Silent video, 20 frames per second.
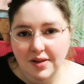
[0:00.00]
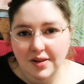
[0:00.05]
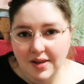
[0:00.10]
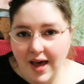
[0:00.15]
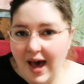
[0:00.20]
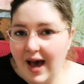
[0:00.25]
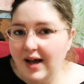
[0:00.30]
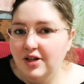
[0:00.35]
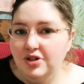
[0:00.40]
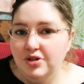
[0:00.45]

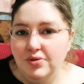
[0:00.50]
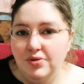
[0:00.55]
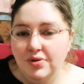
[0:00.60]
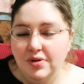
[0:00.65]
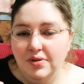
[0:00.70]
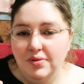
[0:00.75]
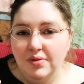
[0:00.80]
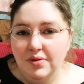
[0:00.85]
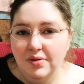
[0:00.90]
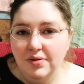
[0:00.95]
the
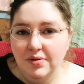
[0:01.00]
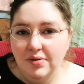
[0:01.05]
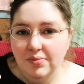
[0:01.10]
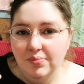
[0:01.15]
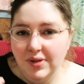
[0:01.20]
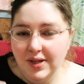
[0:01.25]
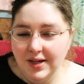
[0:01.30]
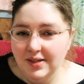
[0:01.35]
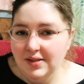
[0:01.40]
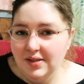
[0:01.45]
actual
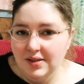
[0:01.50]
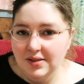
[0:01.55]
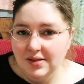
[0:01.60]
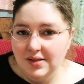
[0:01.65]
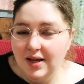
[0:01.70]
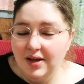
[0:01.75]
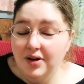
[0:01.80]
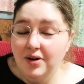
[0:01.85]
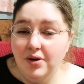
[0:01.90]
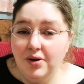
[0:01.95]
places
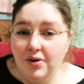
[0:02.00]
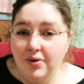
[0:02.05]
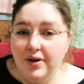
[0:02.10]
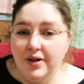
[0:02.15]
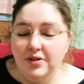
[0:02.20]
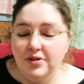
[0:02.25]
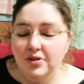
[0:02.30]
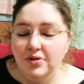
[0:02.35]
that you're going